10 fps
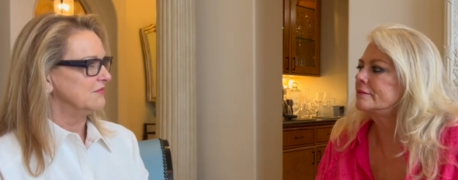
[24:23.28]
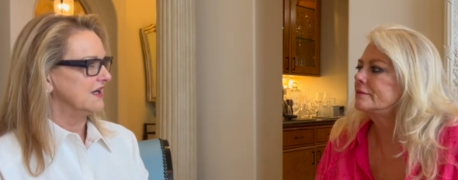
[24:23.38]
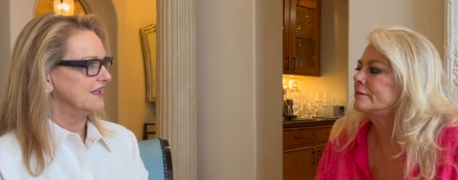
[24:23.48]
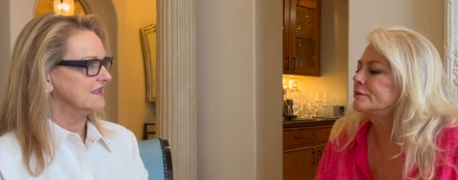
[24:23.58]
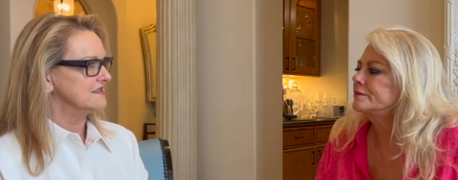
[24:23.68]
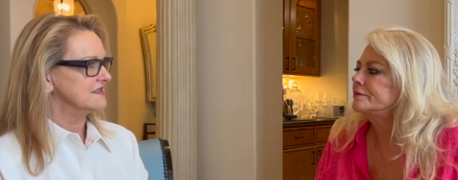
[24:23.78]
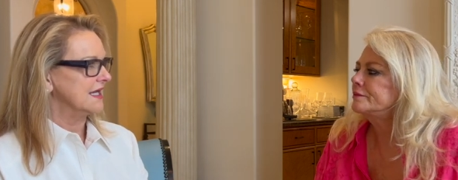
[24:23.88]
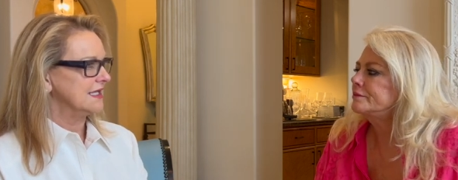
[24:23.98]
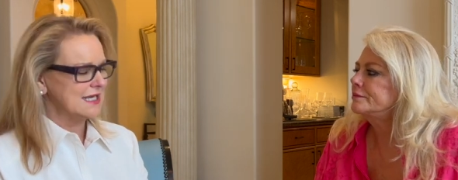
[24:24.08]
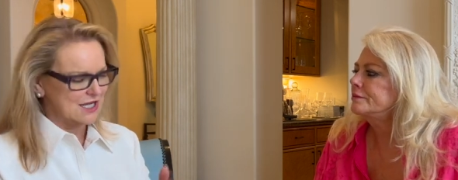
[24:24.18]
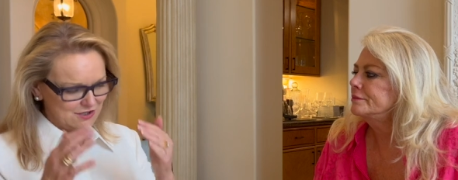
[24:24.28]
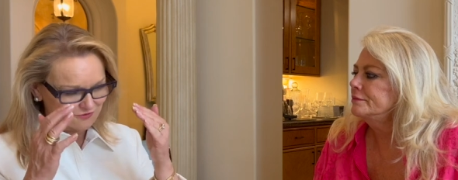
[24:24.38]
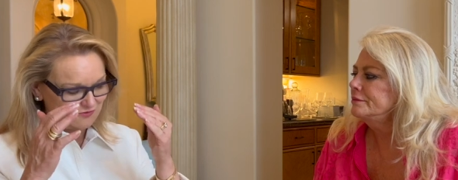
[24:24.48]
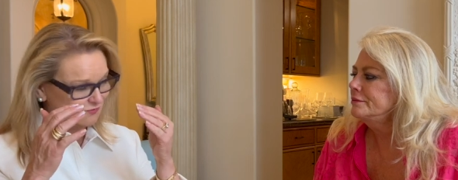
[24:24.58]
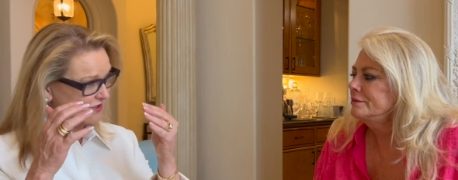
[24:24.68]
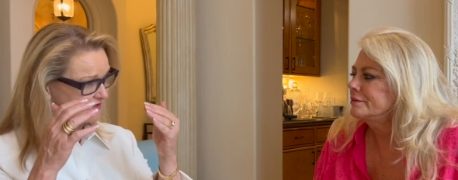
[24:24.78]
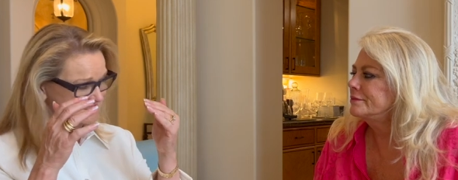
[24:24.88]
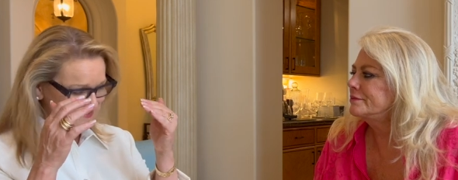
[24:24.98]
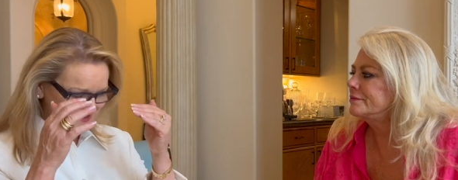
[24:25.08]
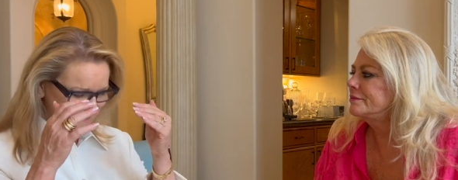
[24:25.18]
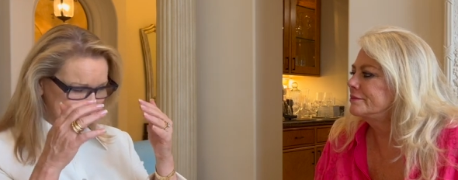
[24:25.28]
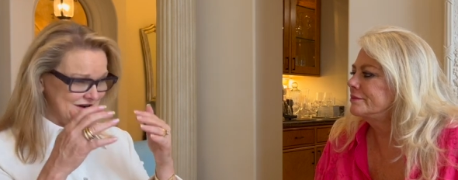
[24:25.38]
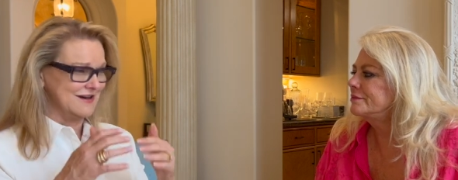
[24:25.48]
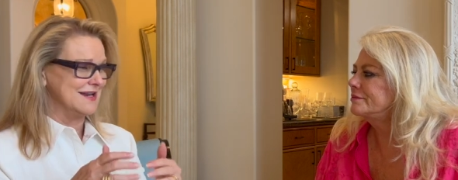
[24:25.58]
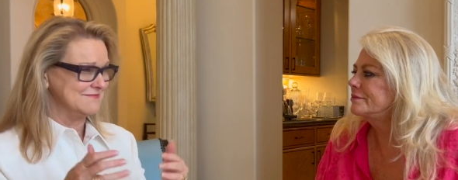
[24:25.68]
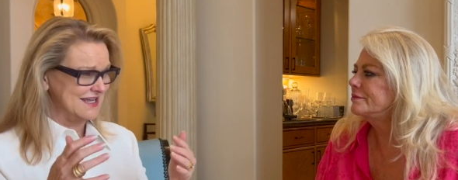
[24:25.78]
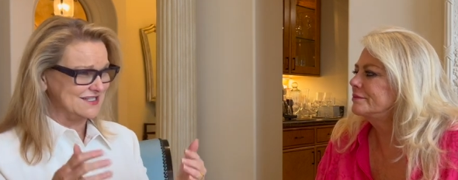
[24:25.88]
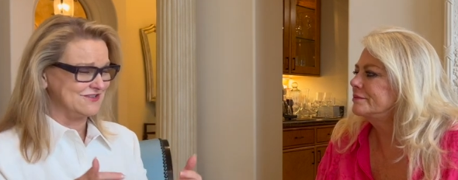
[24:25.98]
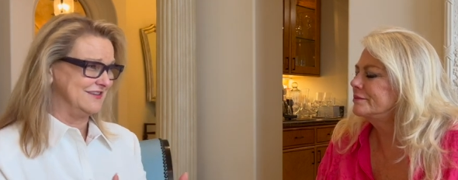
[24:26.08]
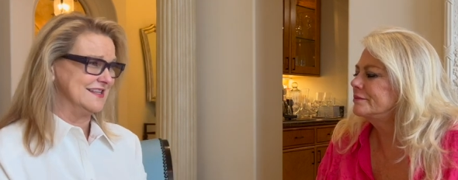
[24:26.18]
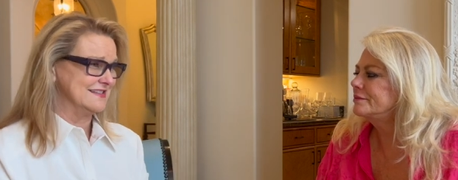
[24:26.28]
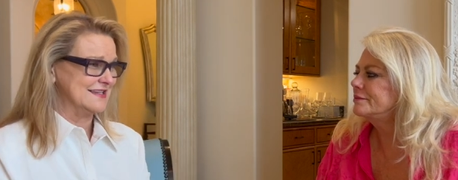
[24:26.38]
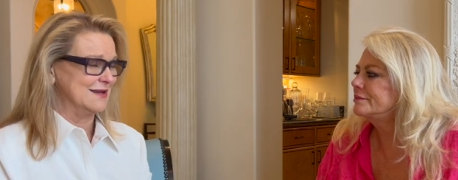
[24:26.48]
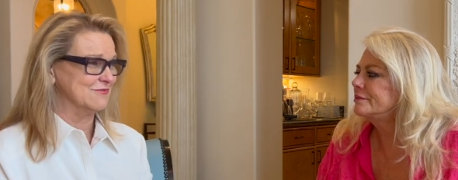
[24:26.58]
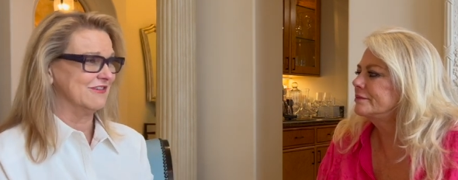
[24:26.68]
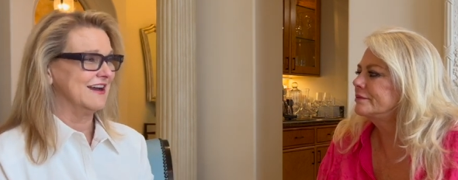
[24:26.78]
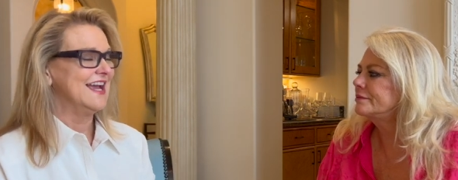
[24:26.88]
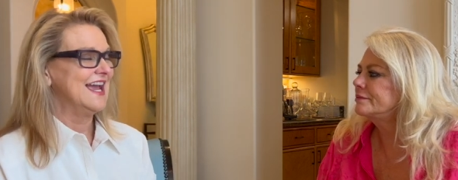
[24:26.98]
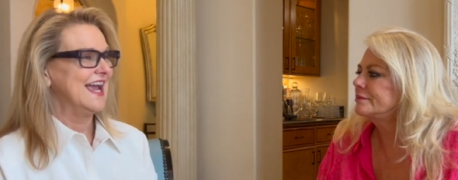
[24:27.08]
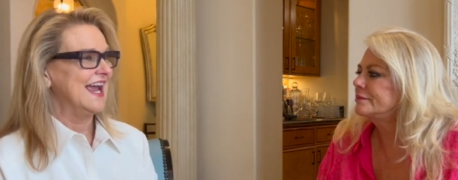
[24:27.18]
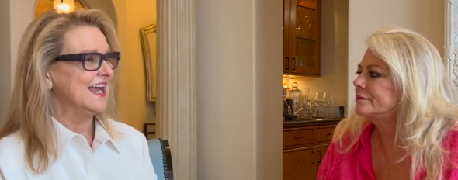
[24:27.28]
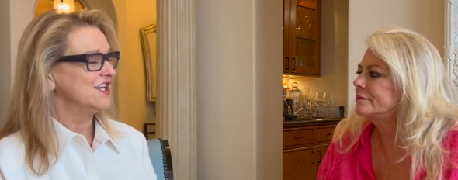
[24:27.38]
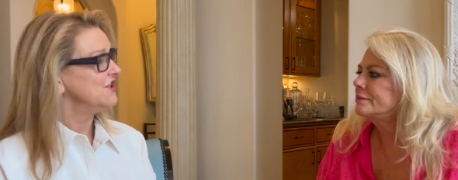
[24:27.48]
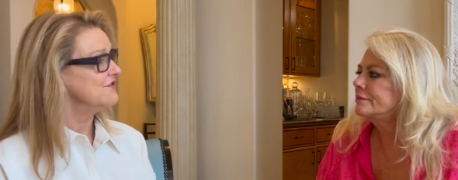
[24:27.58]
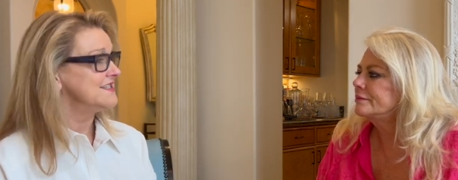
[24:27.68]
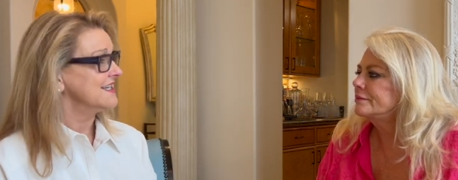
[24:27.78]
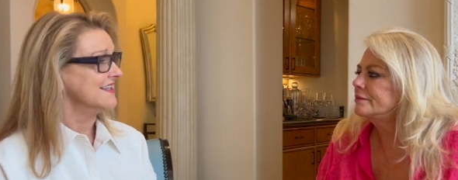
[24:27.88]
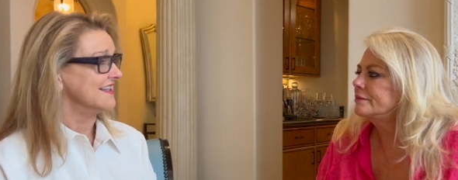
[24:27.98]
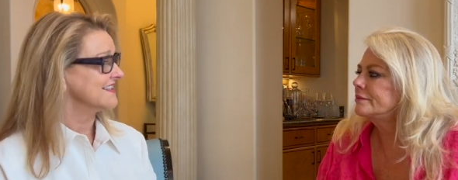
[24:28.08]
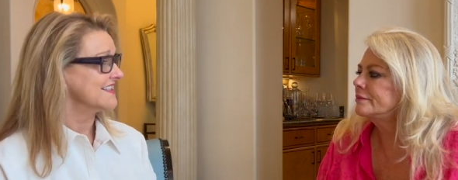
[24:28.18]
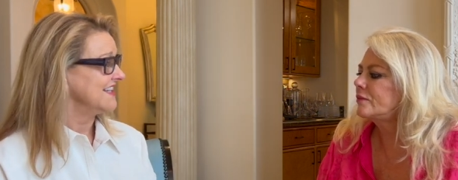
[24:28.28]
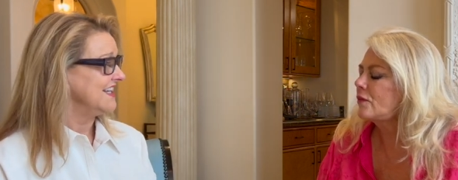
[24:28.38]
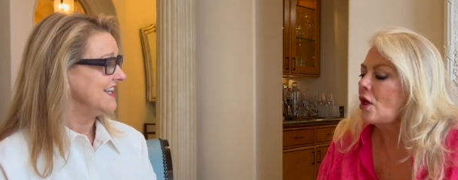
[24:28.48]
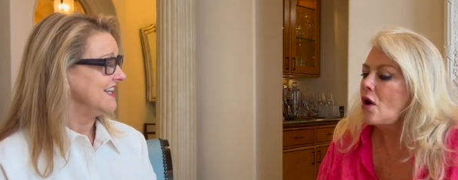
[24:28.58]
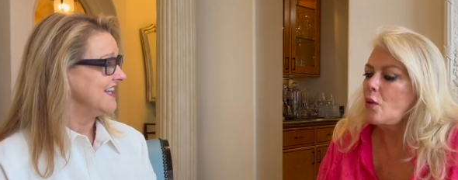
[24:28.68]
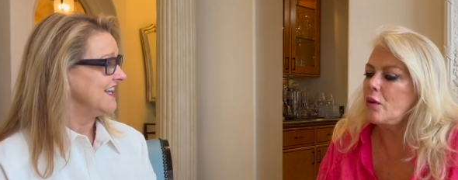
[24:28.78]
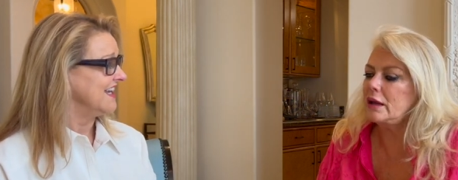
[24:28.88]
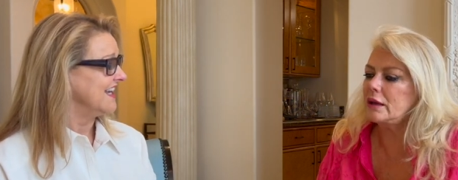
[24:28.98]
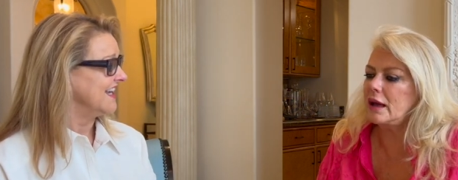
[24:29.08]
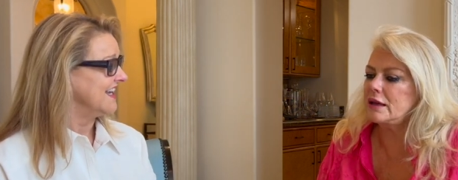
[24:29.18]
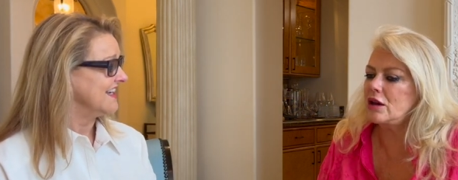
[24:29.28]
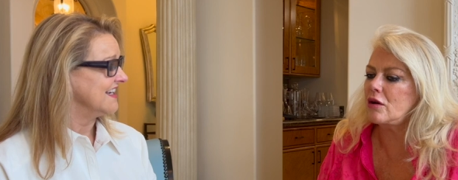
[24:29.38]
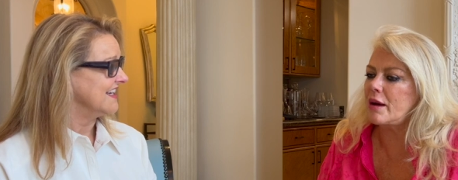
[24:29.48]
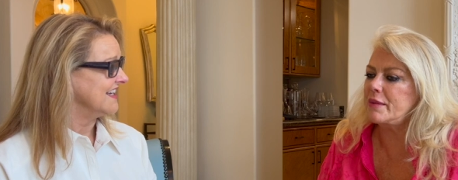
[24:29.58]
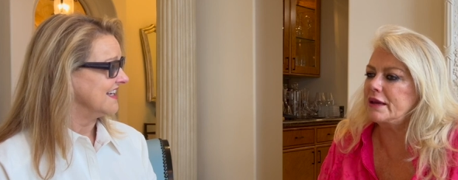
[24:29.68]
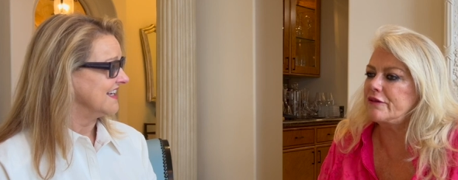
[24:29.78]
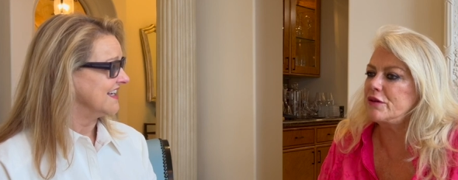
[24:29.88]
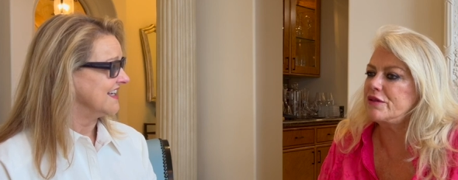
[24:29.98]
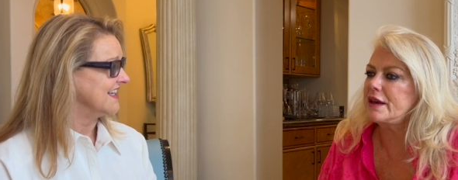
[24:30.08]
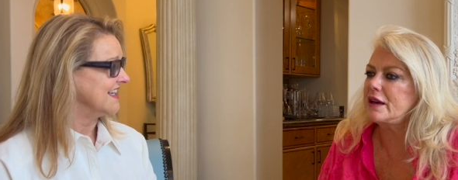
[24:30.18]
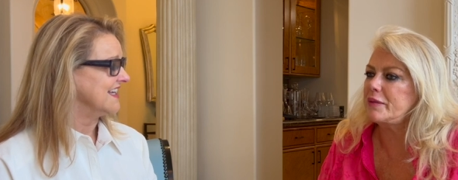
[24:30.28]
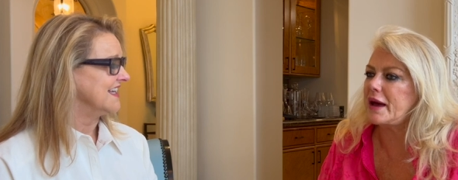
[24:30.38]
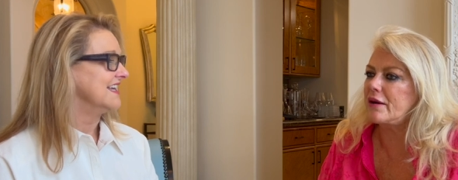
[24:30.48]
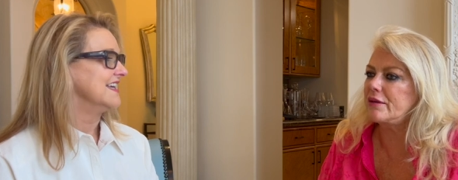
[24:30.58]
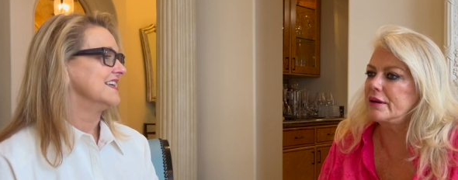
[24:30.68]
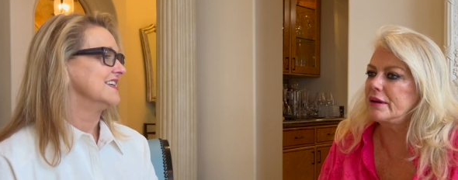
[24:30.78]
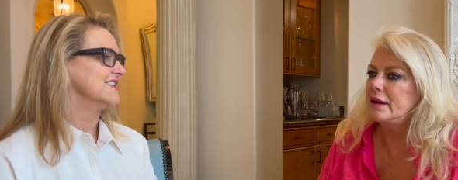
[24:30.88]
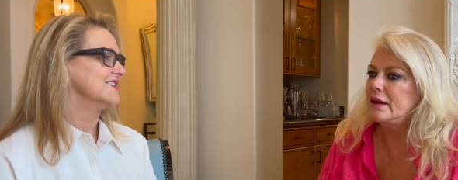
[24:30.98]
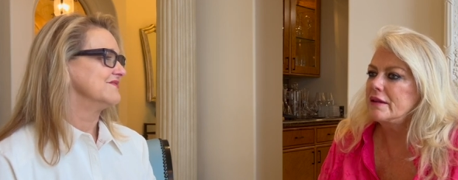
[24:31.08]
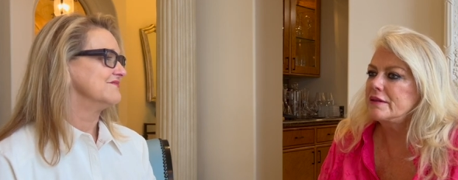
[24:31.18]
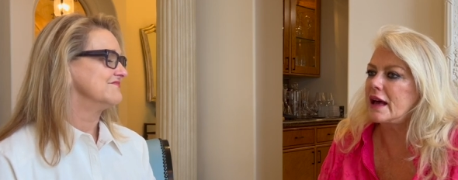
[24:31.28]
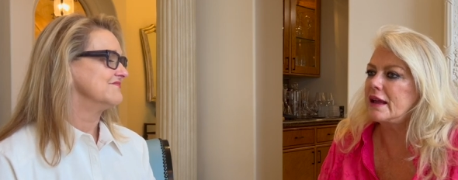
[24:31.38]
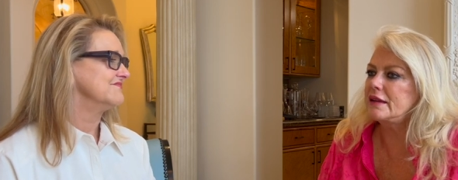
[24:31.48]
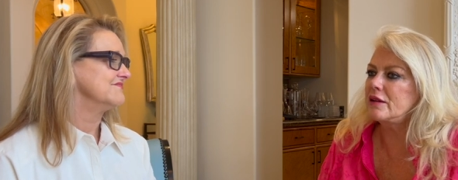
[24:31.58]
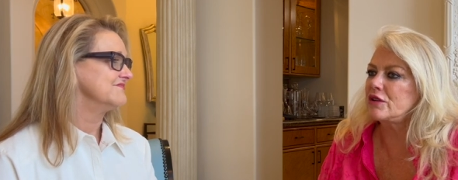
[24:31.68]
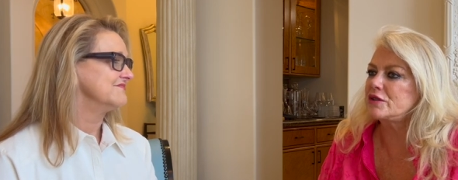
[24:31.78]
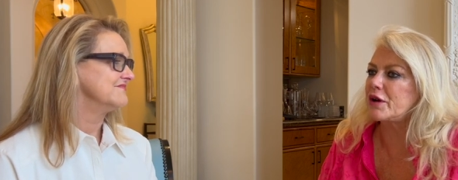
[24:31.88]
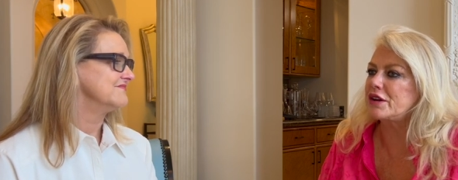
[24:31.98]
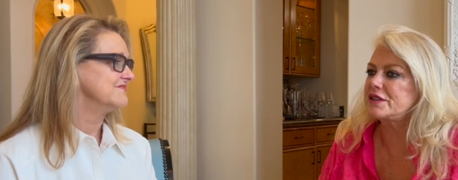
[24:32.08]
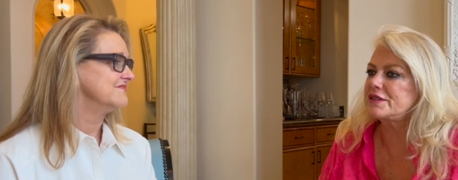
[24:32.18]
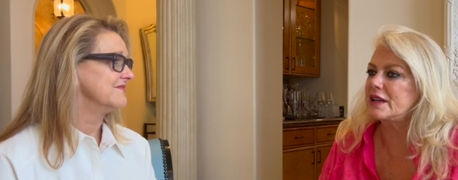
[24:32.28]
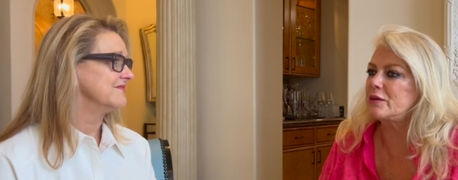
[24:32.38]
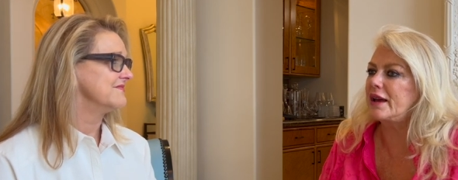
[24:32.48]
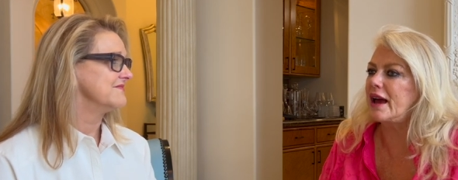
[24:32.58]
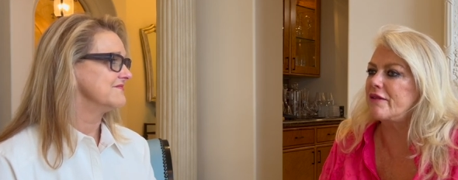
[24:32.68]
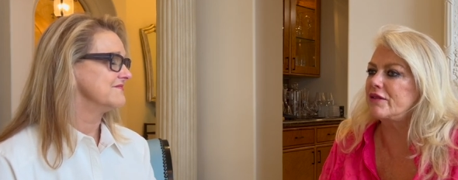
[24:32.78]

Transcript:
Speaker 1: bug and said no the world is too hard i'm not doing this anymore and you didn't
Speaker 2: well you know i mean if you think about that the most precious thing we have